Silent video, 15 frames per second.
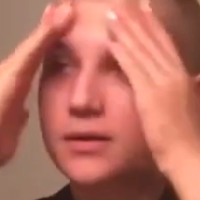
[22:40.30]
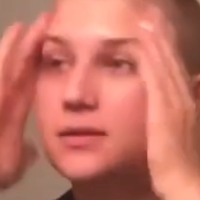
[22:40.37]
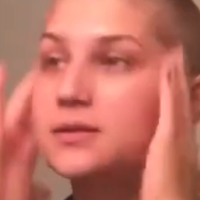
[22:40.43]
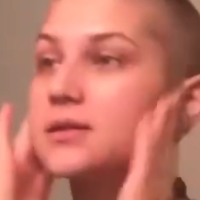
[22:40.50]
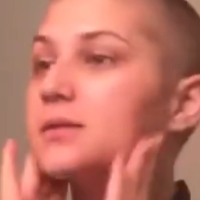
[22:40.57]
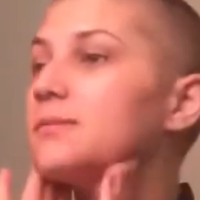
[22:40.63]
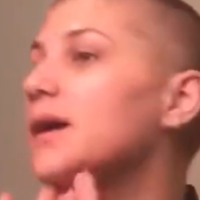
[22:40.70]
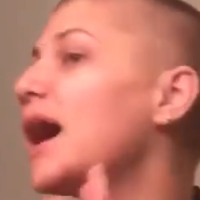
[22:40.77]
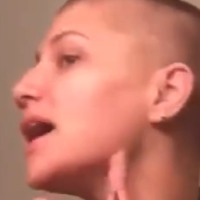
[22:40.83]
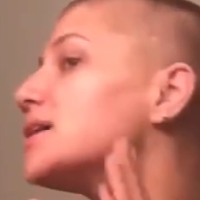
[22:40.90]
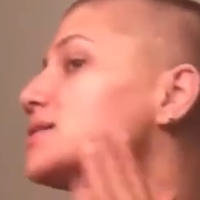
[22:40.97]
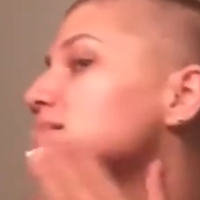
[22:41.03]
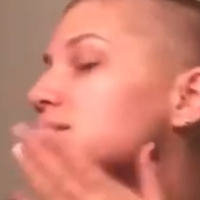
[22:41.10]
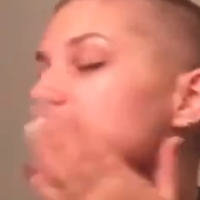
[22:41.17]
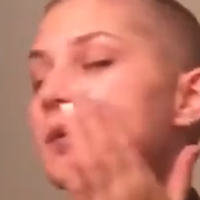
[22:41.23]
so the
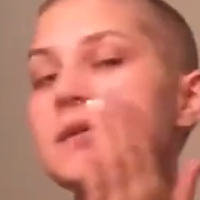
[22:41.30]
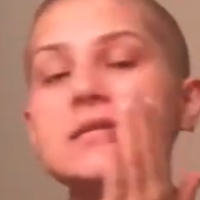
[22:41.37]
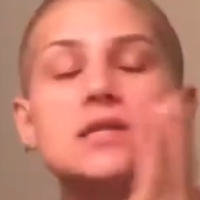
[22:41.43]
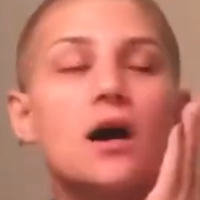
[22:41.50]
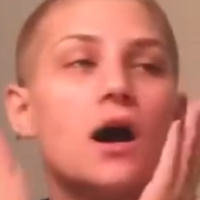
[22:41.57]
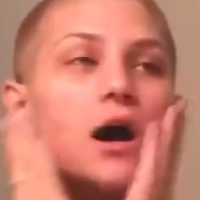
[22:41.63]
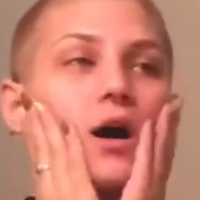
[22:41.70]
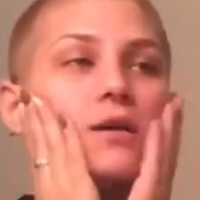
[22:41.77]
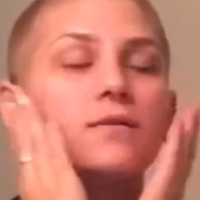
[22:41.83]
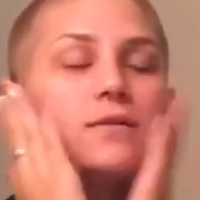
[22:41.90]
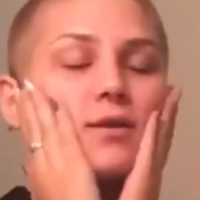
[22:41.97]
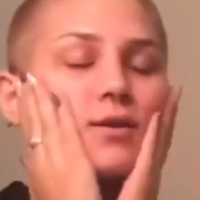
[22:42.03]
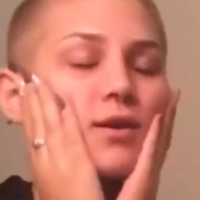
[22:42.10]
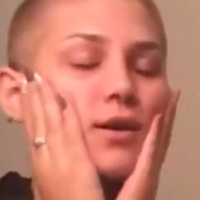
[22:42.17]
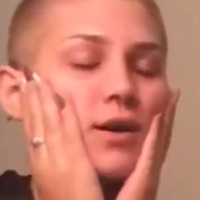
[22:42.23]
mask is off.
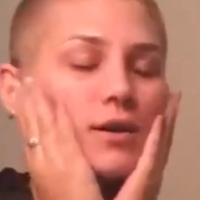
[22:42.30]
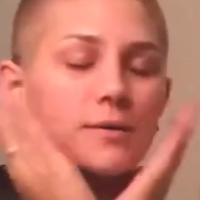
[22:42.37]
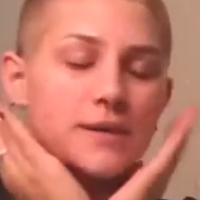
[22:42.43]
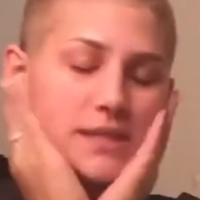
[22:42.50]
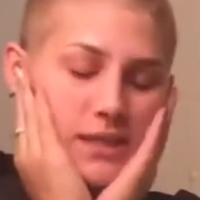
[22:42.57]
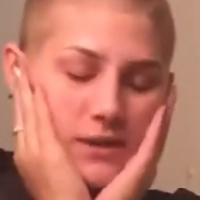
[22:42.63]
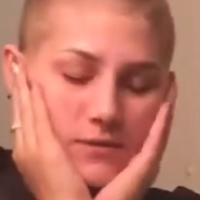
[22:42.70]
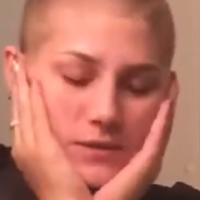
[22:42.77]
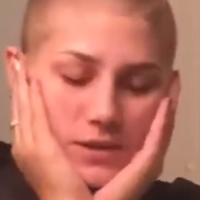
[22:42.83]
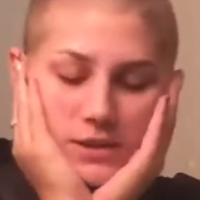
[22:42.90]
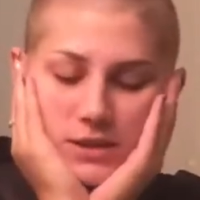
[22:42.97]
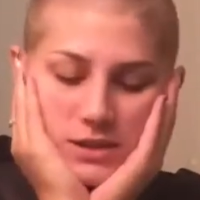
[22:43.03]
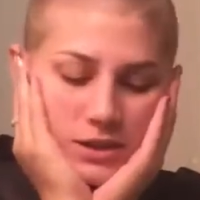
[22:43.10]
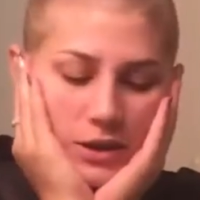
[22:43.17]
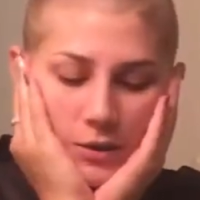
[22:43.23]
Oh, my skin
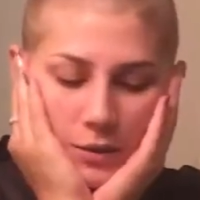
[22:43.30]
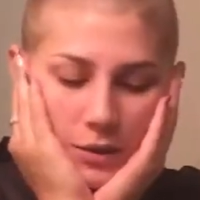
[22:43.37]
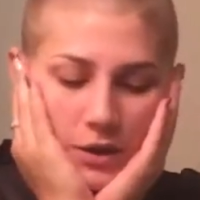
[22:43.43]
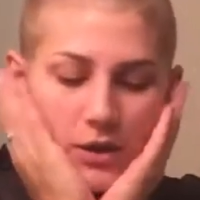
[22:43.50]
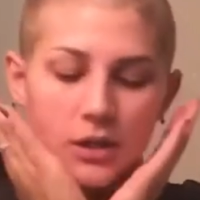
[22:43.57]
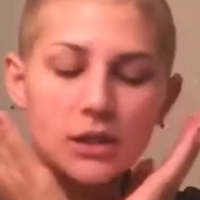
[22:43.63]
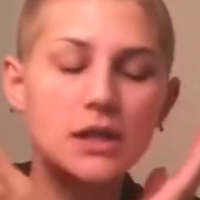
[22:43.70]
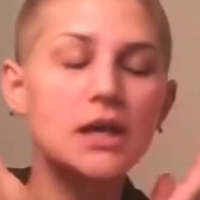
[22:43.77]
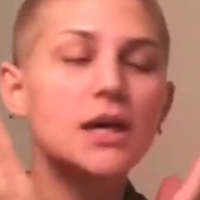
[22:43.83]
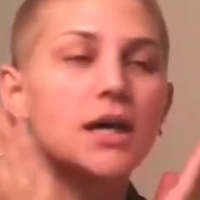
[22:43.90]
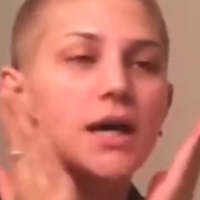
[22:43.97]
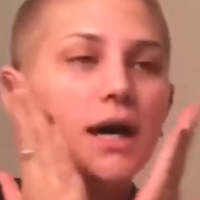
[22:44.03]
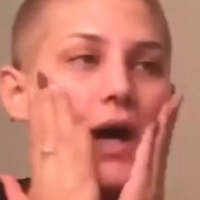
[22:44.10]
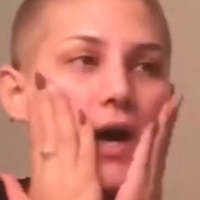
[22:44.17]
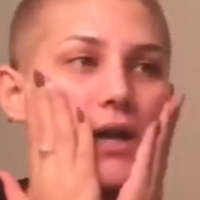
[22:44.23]
feels so good,
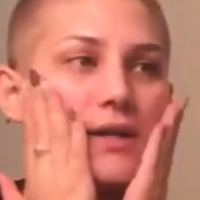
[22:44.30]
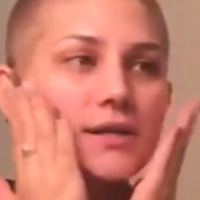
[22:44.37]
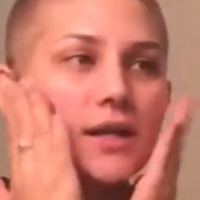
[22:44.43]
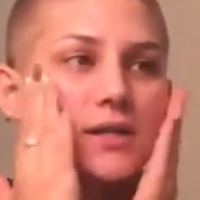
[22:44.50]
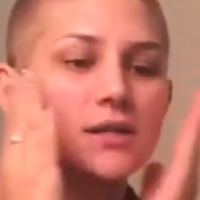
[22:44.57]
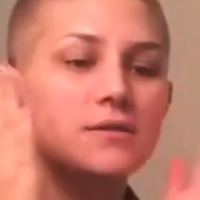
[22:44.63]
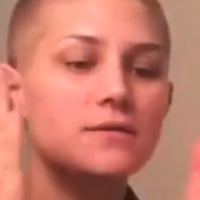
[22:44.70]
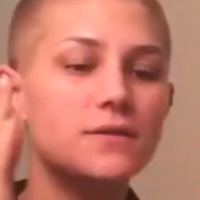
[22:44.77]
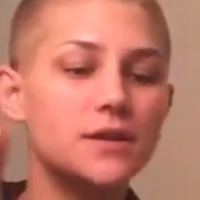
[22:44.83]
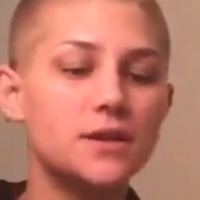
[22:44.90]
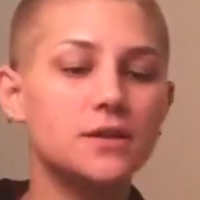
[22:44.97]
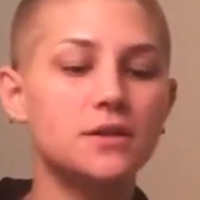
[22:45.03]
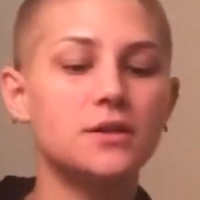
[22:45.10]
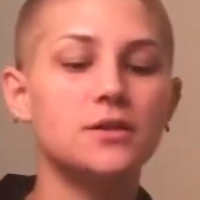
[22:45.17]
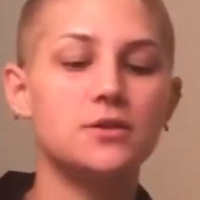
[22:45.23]
and it doesn't
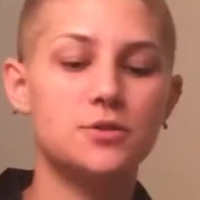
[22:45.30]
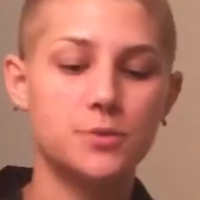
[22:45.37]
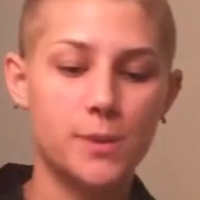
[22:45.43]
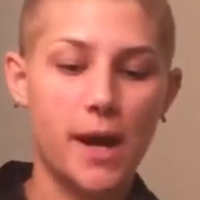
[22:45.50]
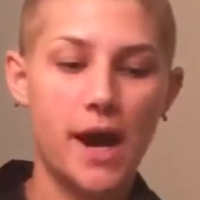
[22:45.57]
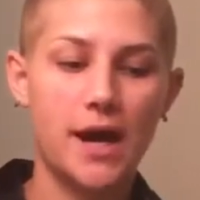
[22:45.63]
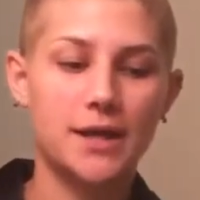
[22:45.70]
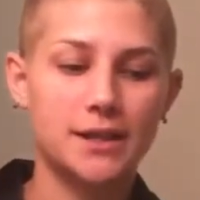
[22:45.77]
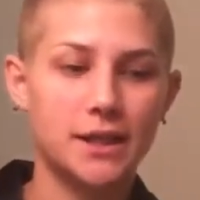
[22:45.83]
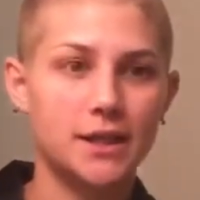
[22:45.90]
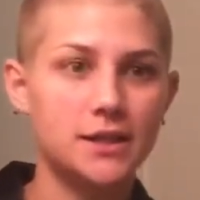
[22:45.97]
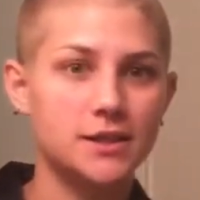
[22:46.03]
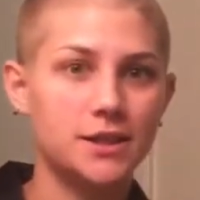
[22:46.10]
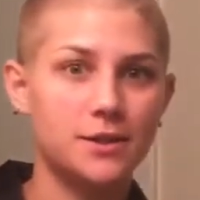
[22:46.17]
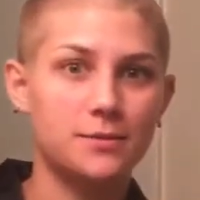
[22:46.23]
feel dry like
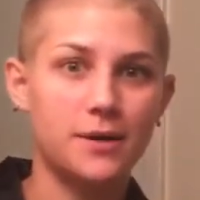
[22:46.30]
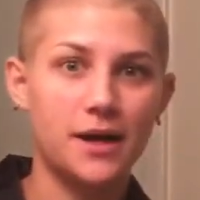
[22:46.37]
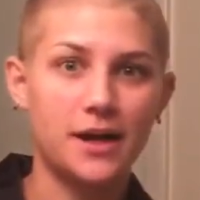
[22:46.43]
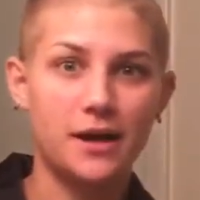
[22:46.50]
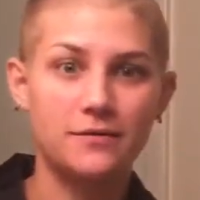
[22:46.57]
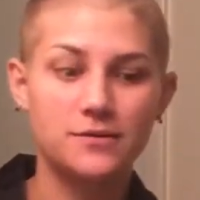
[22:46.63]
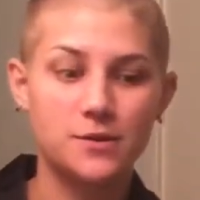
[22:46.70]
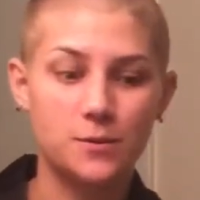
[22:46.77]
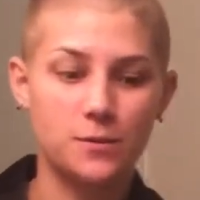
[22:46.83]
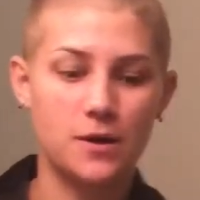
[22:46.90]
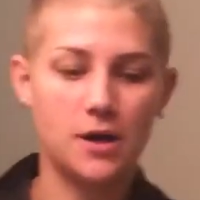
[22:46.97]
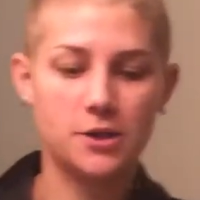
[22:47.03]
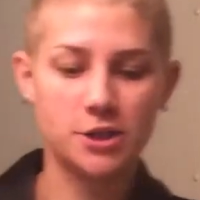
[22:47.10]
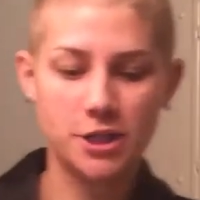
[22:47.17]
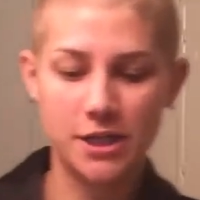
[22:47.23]
it did right after
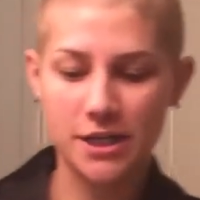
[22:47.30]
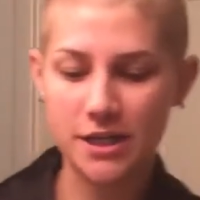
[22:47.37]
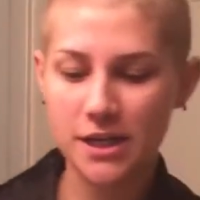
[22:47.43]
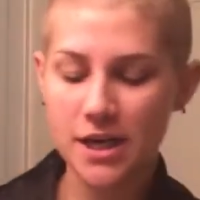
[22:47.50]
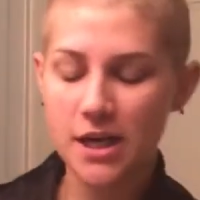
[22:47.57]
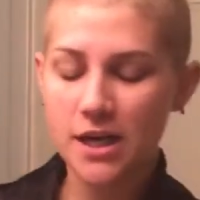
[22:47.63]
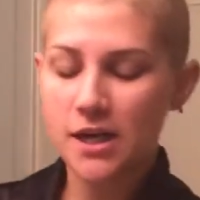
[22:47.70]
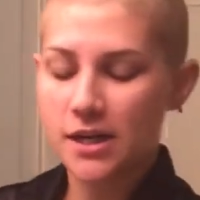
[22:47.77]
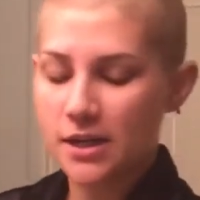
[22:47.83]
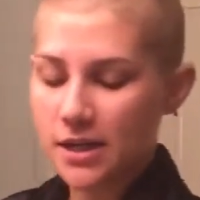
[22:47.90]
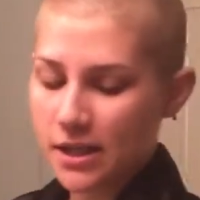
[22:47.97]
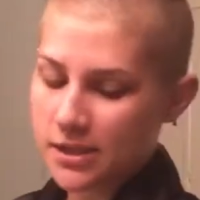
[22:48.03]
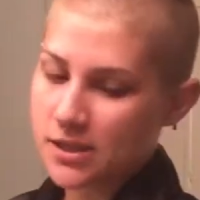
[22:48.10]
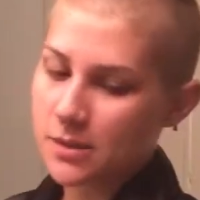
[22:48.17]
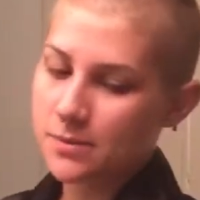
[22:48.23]
washing.
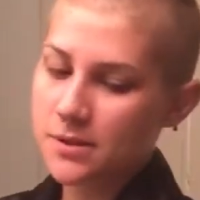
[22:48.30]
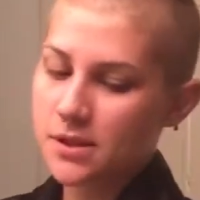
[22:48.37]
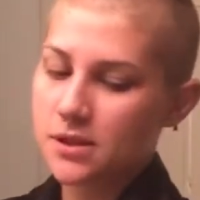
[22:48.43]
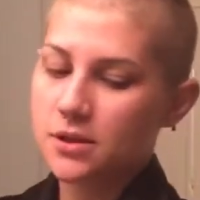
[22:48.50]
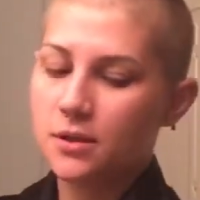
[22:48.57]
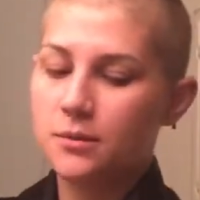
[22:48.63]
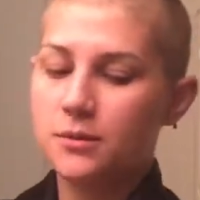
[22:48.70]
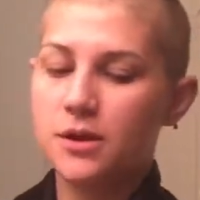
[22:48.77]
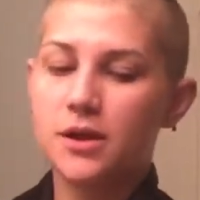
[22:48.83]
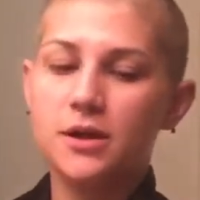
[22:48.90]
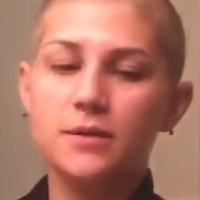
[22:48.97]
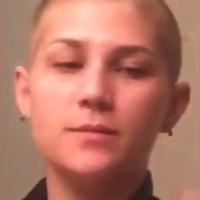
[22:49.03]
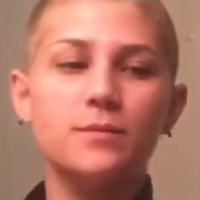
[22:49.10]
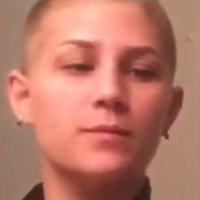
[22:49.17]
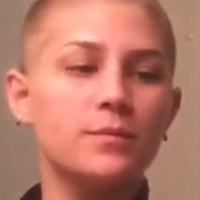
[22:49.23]
Next up is toner.